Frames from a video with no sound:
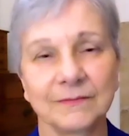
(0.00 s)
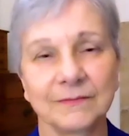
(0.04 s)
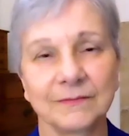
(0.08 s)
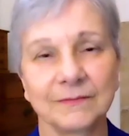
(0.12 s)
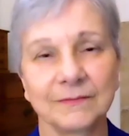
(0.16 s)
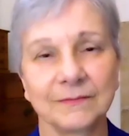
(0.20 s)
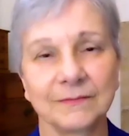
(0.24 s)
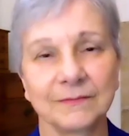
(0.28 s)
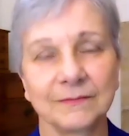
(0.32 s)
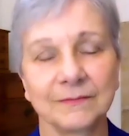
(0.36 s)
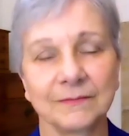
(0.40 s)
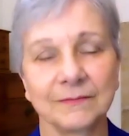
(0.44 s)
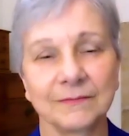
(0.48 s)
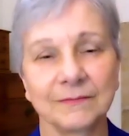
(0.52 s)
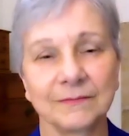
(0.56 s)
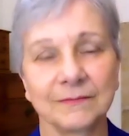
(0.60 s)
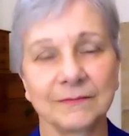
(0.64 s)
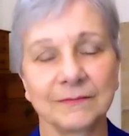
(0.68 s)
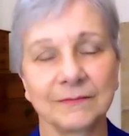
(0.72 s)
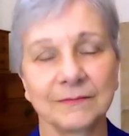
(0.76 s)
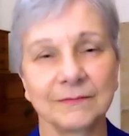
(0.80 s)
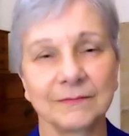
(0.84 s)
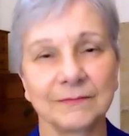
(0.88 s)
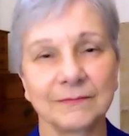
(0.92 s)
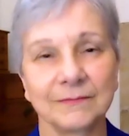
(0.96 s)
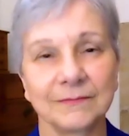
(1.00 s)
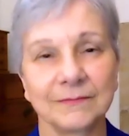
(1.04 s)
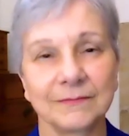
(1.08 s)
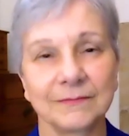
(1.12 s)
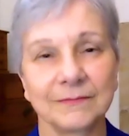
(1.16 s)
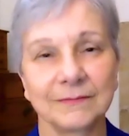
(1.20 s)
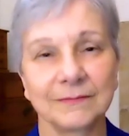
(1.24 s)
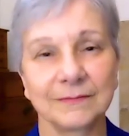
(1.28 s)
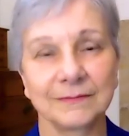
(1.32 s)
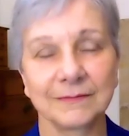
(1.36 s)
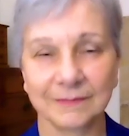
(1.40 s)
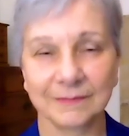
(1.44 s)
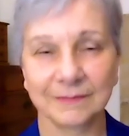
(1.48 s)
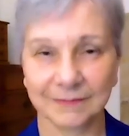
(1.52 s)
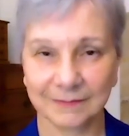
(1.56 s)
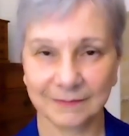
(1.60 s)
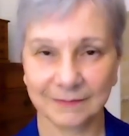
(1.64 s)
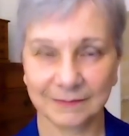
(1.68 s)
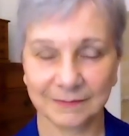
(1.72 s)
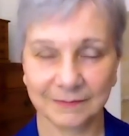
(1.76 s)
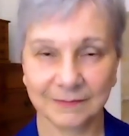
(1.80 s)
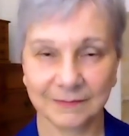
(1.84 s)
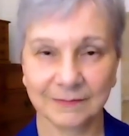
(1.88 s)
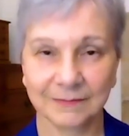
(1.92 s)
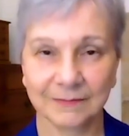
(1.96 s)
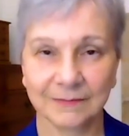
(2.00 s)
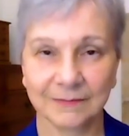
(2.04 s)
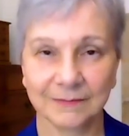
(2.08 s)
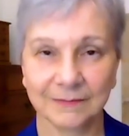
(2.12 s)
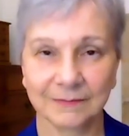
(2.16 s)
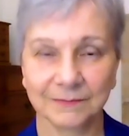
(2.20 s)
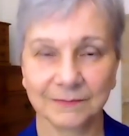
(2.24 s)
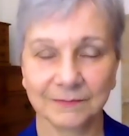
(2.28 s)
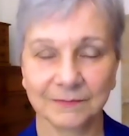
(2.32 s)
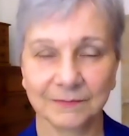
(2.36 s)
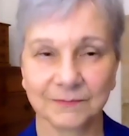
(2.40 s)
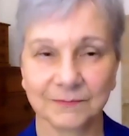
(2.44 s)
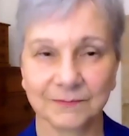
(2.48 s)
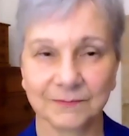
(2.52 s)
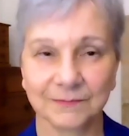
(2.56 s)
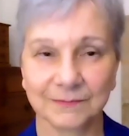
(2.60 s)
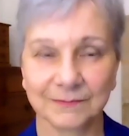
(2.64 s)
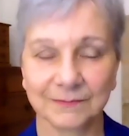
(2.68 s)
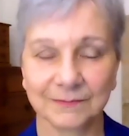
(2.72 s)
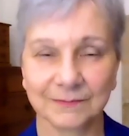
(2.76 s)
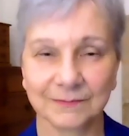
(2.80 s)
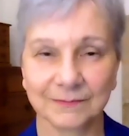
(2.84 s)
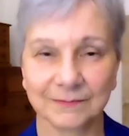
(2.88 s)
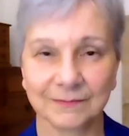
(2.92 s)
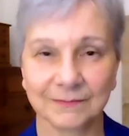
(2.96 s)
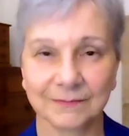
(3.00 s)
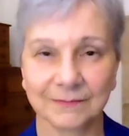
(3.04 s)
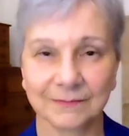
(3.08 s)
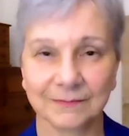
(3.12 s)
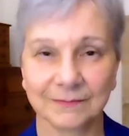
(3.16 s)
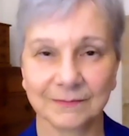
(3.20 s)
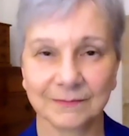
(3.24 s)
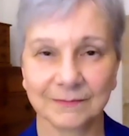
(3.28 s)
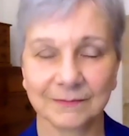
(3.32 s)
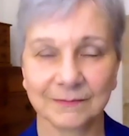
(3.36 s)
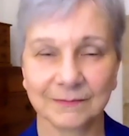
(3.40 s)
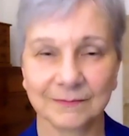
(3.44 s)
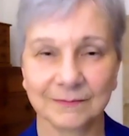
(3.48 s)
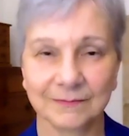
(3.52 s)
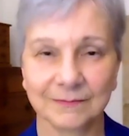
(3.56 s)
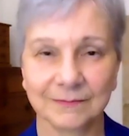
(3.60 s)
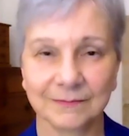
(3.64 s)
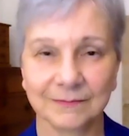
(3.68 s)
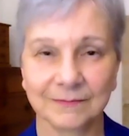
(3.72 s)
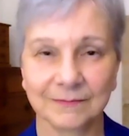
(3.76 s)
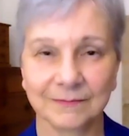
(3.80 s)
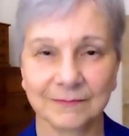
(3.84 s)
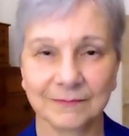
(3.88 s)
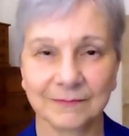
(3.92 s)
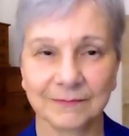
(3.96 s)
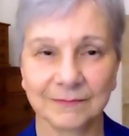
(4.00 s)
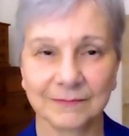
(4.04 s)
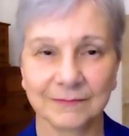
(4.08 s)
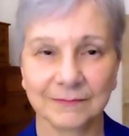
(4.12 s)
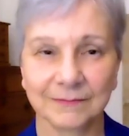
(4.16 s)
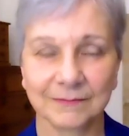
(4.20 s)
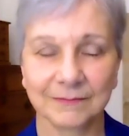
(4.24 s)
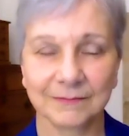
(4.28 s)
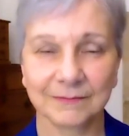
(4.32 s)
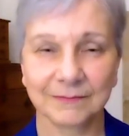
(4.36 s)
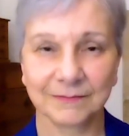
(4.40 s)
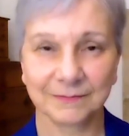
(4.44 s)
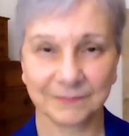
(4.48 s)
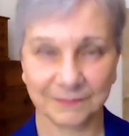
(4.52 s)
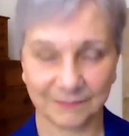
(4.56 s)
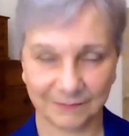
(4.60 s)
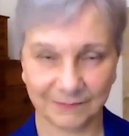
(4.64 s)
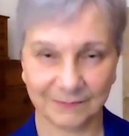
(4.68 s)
No words are spoken by the person on screen.